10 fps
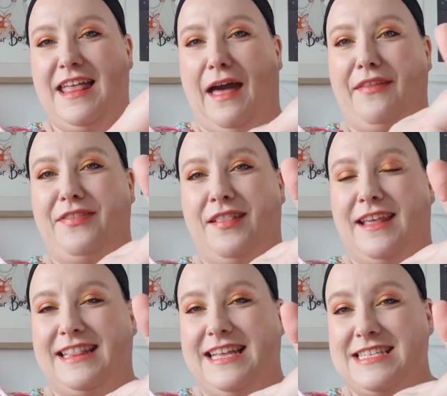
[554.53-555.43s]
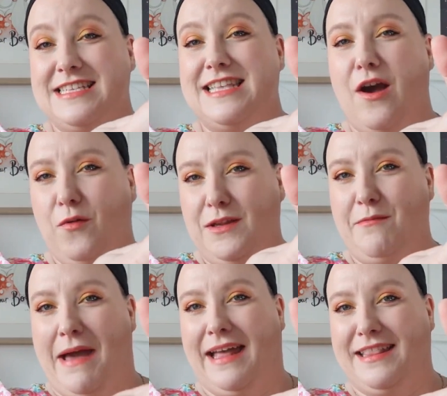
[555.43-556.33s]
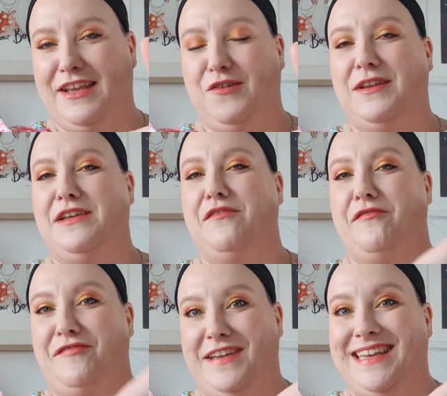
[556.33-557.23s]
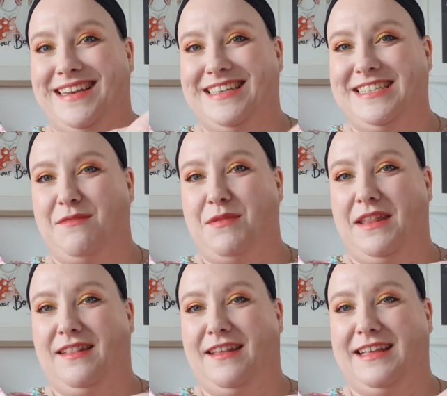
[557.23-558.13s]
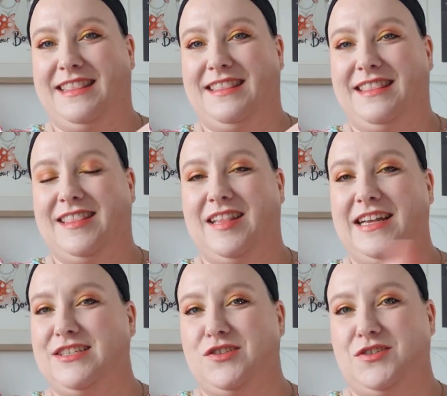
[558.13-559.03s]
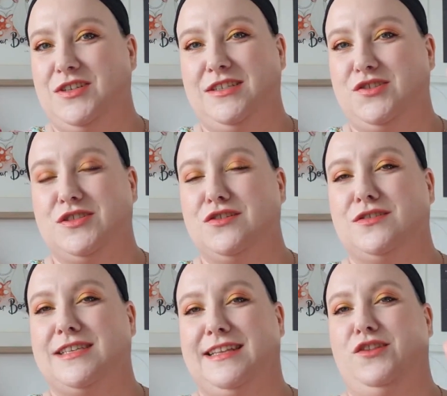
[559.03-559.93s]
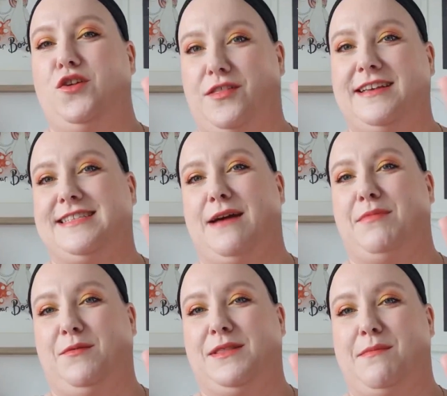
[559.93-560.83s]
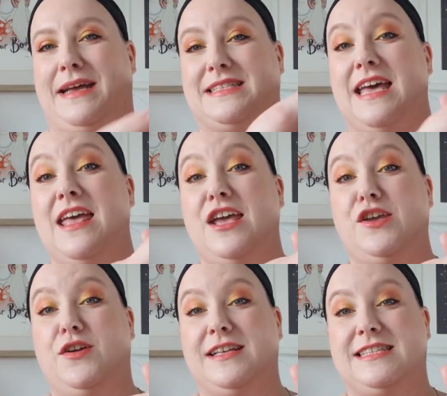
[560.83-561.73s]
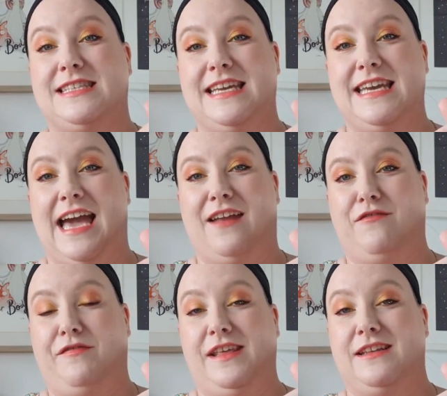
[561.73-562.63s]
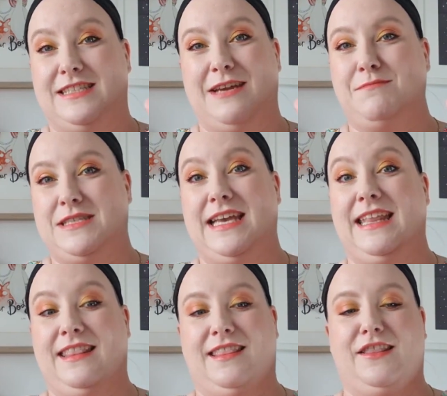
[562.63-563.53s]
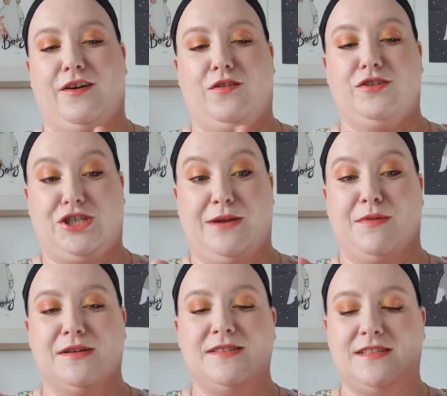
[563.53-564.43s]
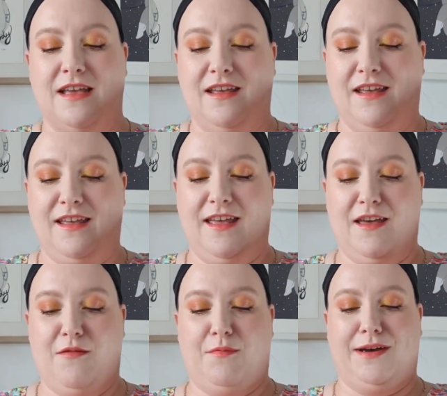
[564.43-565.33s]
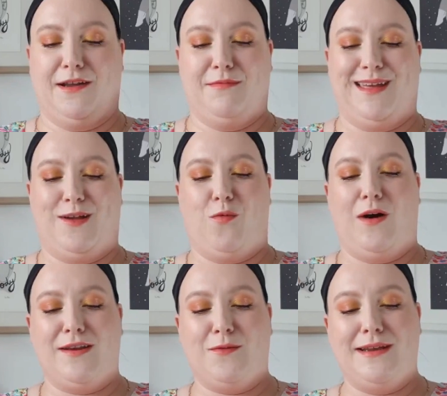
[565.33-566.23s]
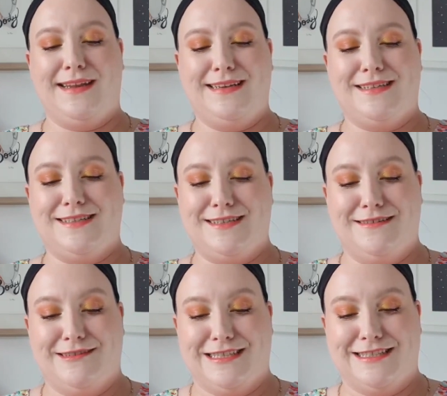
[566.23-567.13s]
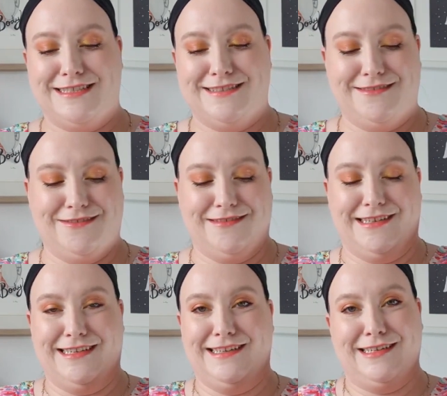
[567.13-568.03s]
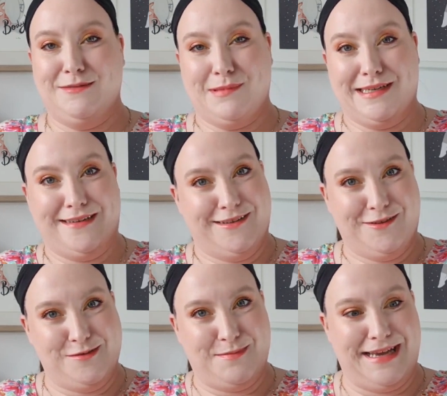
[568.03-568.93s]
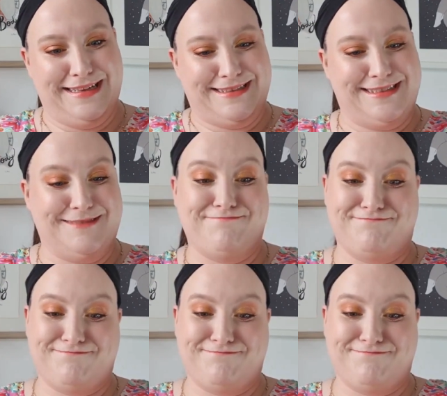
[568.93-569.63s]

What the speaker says: and like this is the only matte that you can even feel a dip in. Like it just looks like nothing's happening with the mattes. You can see and feel dips in the shimmers, but I'm like, what do I need to do to hit pan on those mattes?